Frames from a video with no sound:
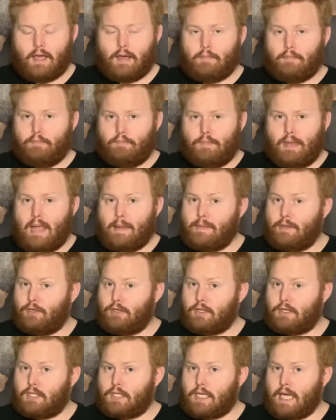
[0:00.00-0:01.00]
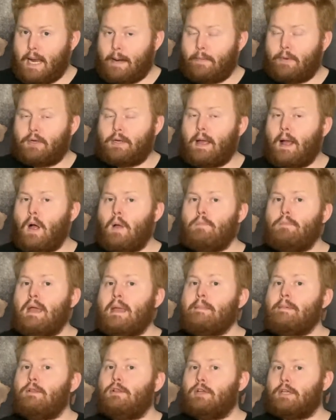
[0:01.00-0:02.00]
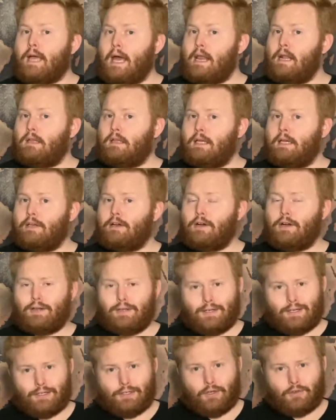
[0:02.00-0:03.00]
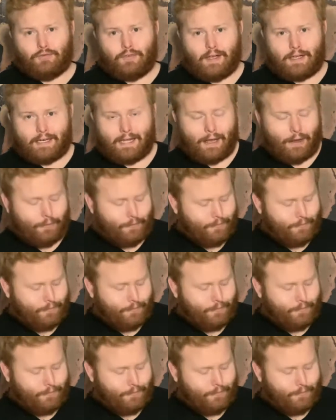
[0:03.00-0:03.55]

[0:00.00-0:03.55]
Maybe look at the camera now, maybe look at it later. You'll find out.